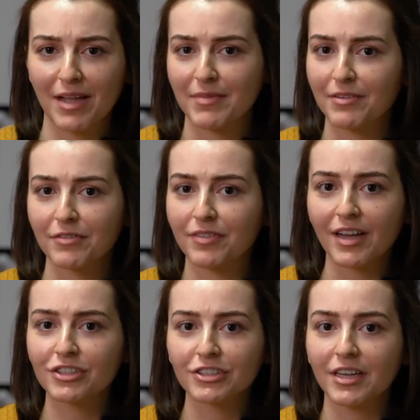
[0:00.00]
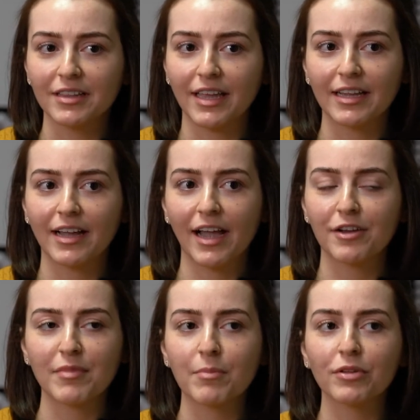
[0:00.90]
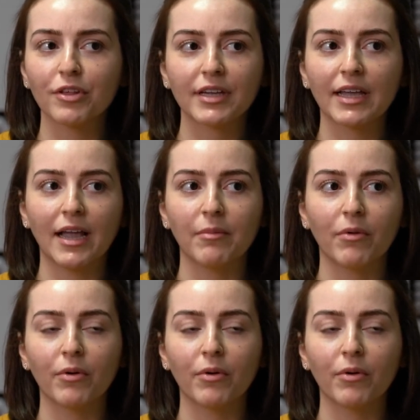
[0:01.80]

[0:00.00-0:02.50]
by my reflection. Like, I remember looking at